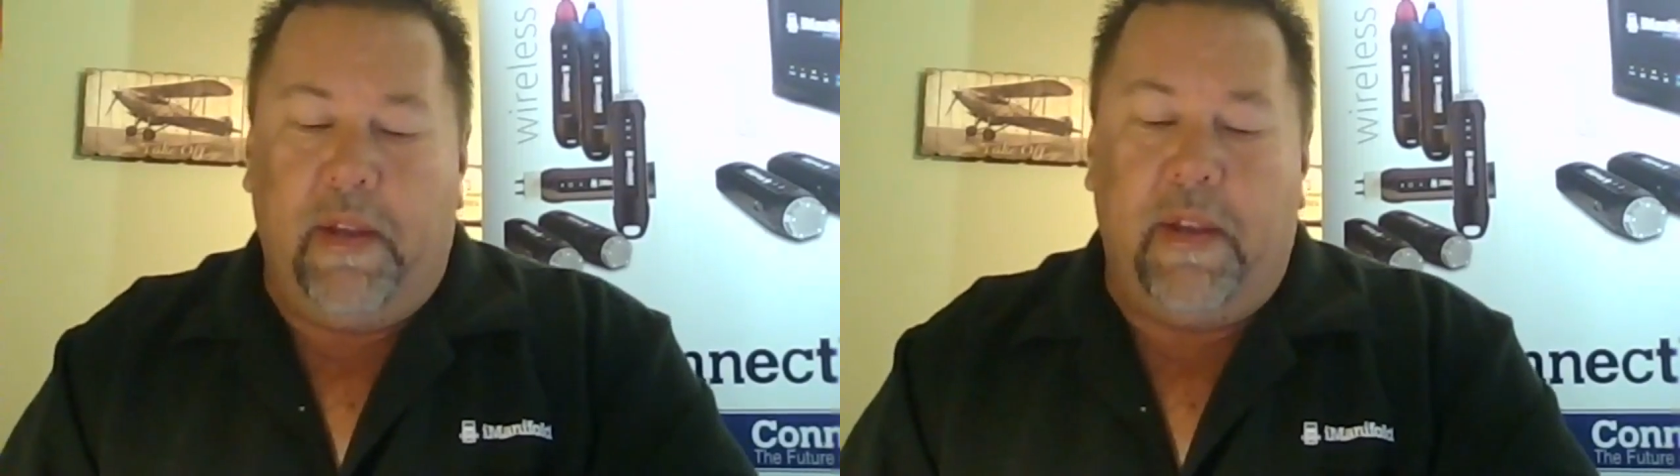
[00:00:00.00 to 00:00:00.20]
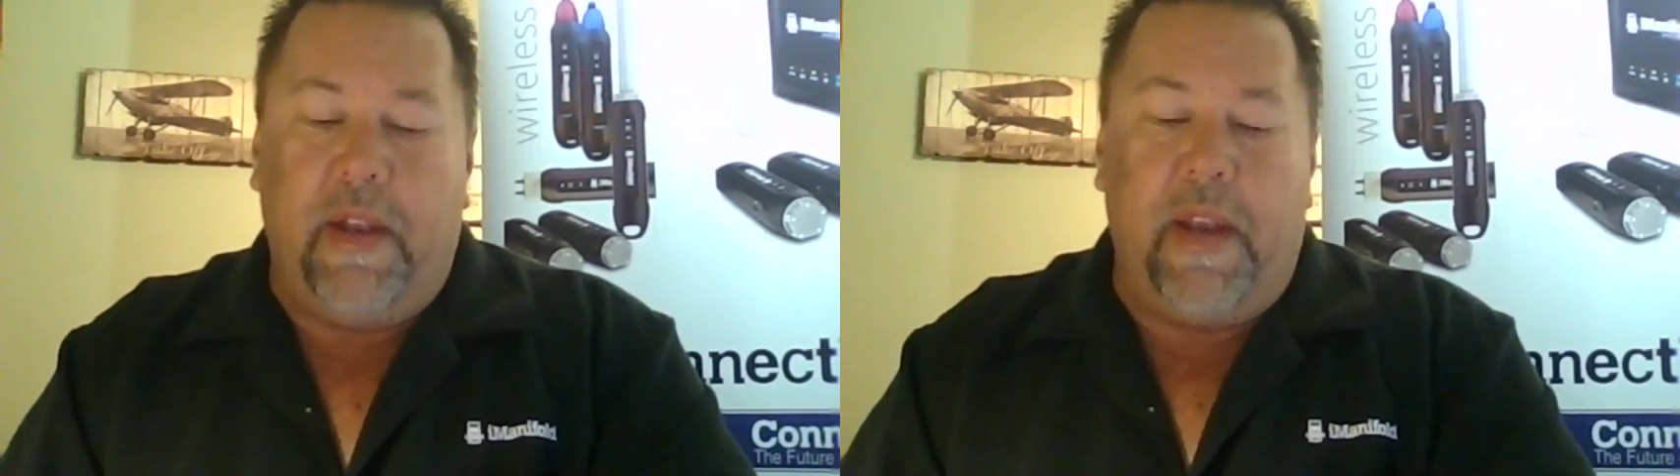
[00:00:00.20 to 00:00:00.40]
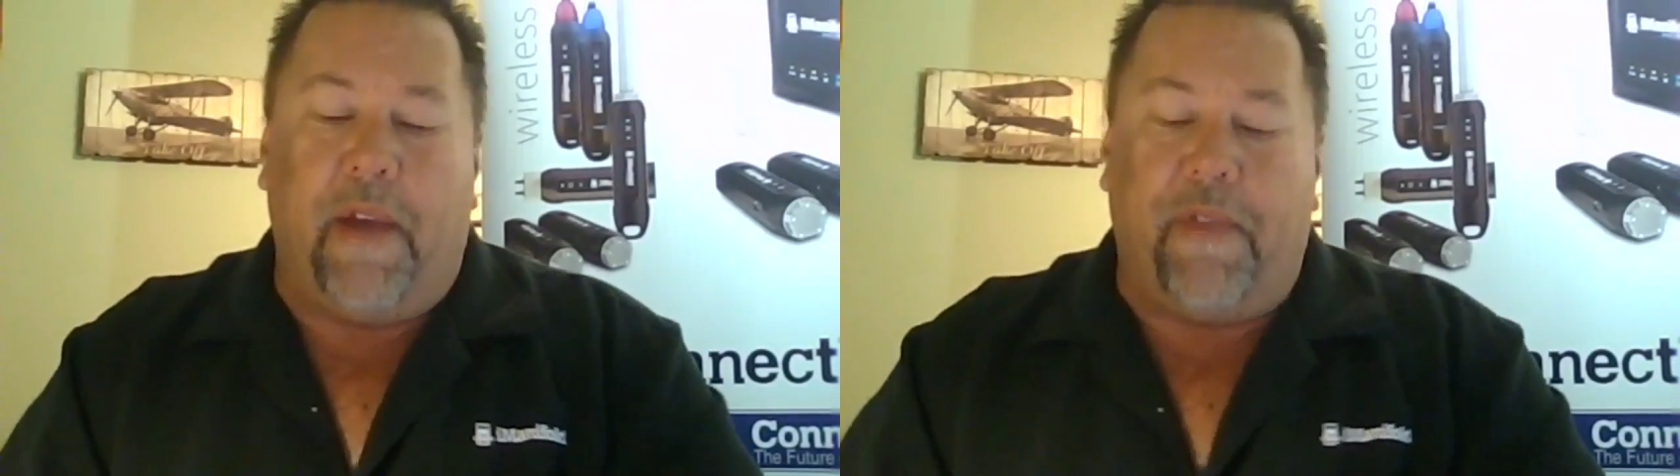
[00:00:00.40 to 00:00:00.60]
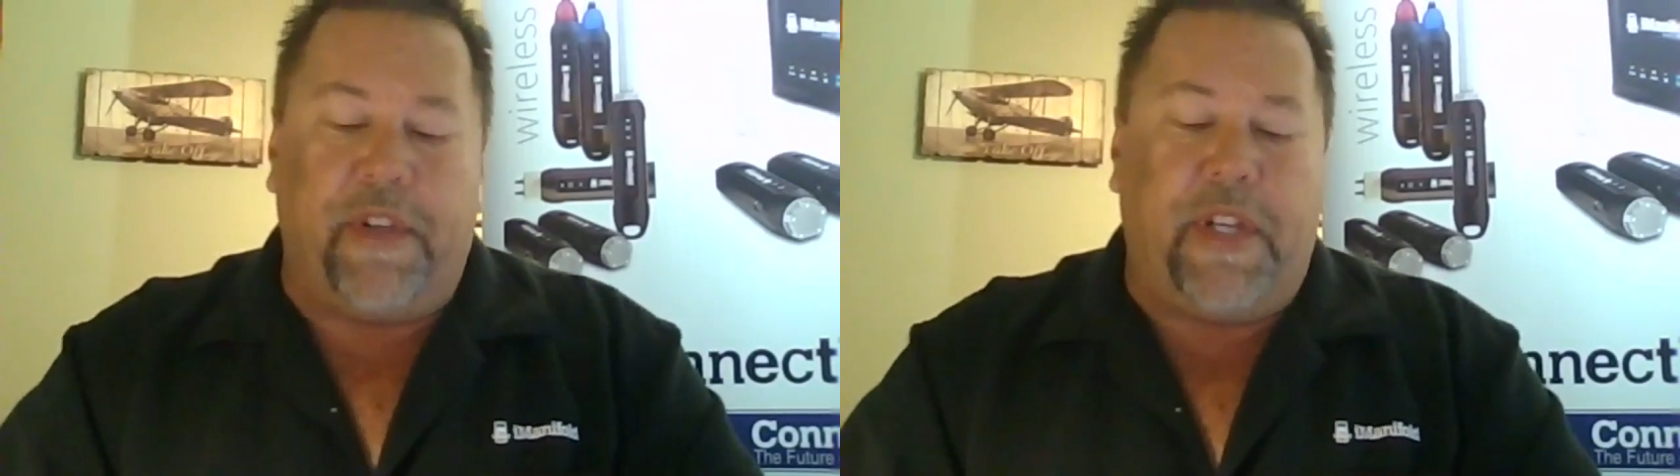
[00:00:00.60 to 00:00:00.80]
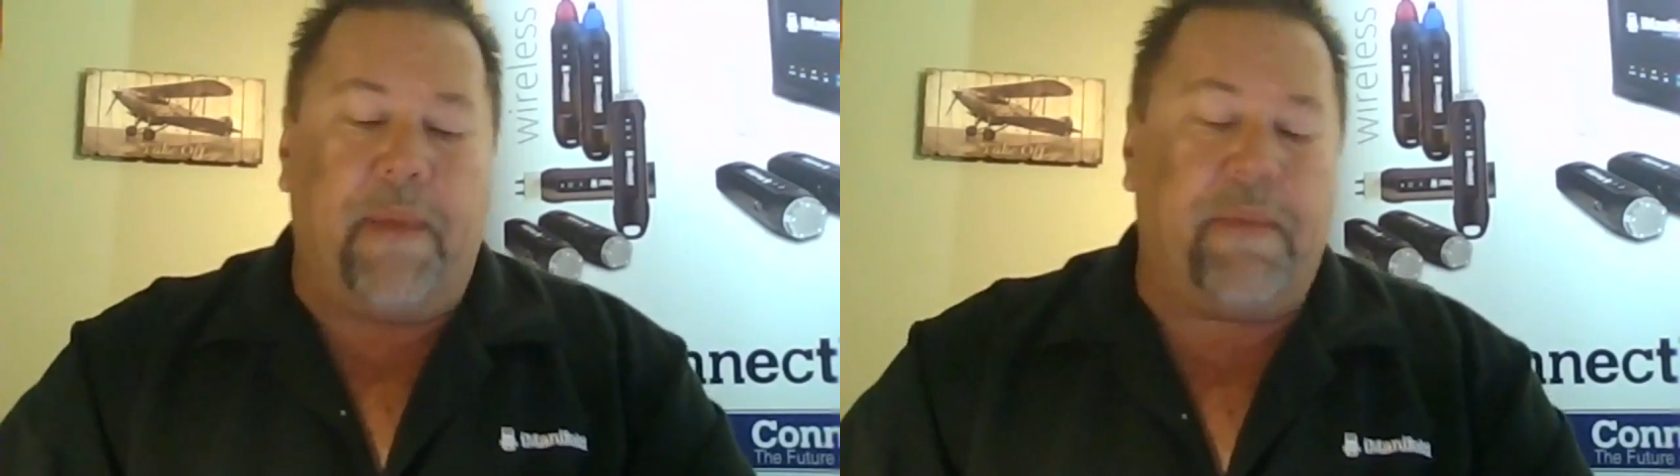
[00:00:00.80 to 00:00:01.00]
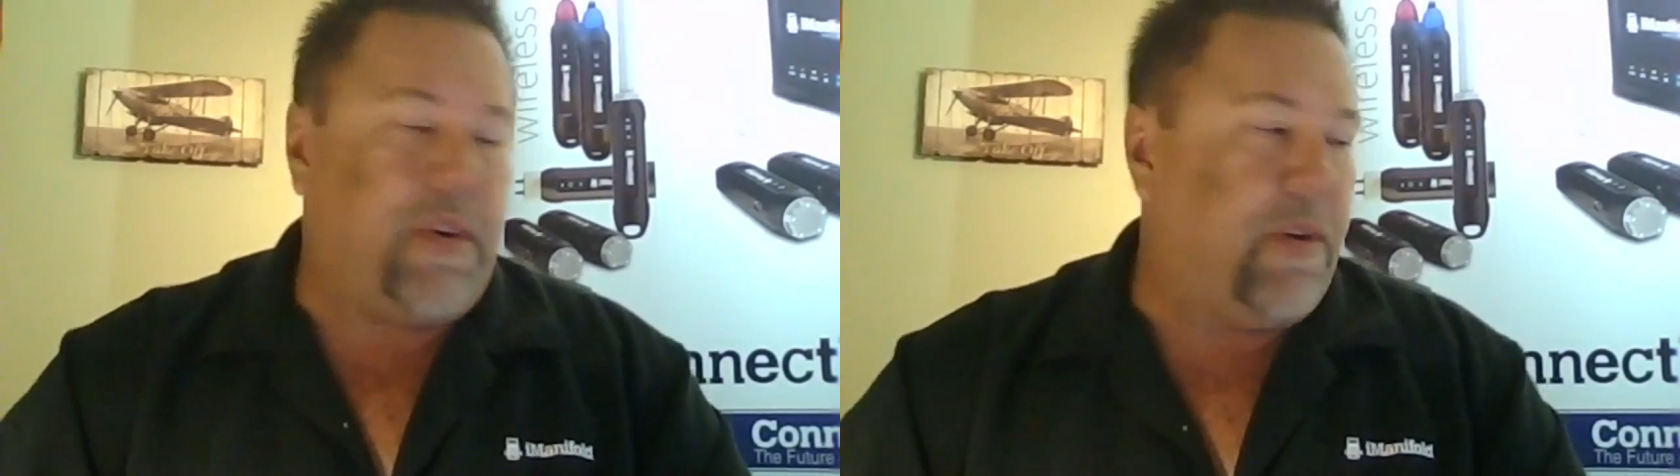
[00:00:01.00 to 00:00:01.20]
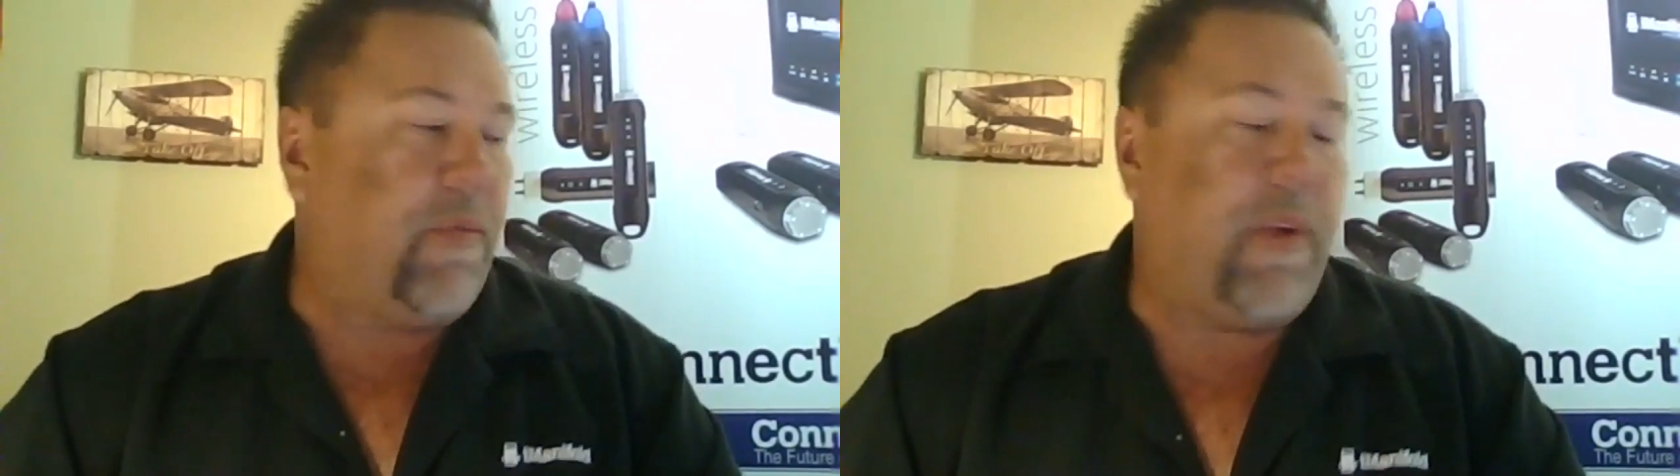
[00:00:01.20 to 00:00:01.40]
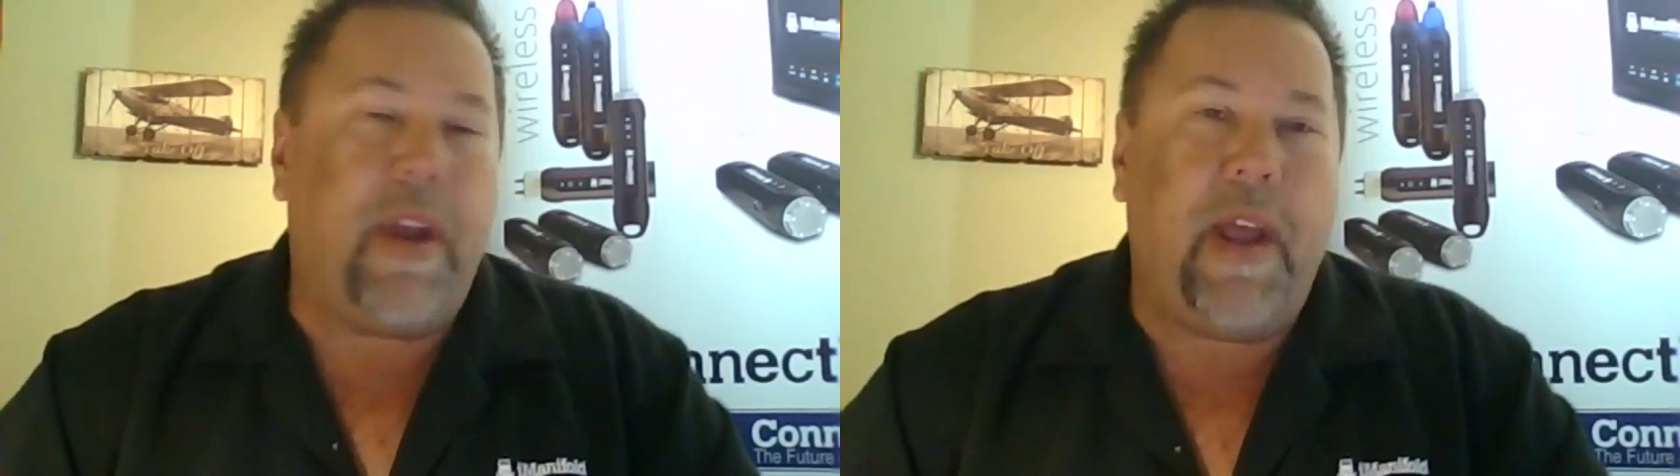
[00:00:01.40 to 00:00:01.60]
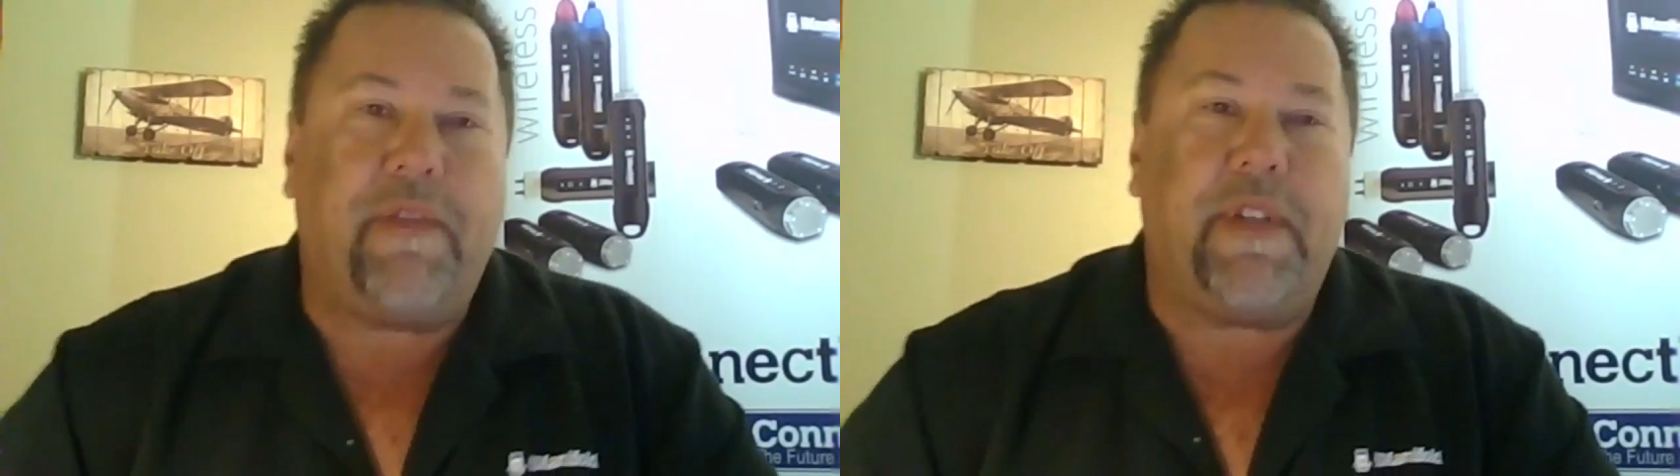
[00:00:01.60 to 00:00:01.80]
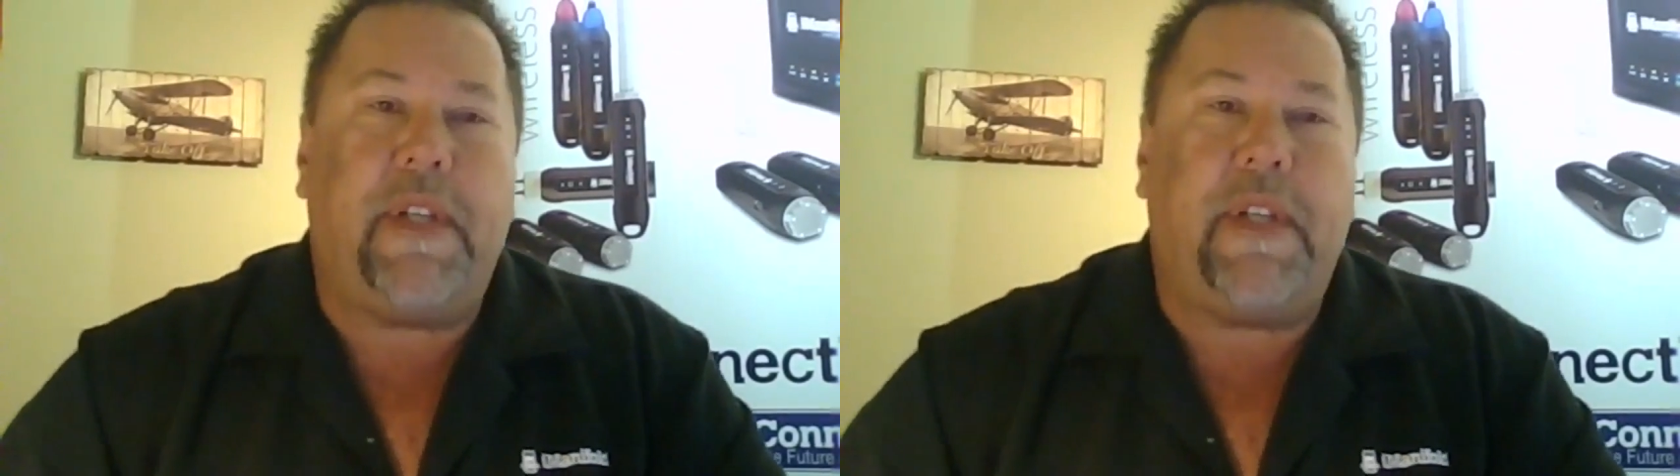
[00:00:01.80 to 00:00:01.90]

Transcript: Now for temperature, we're going to have to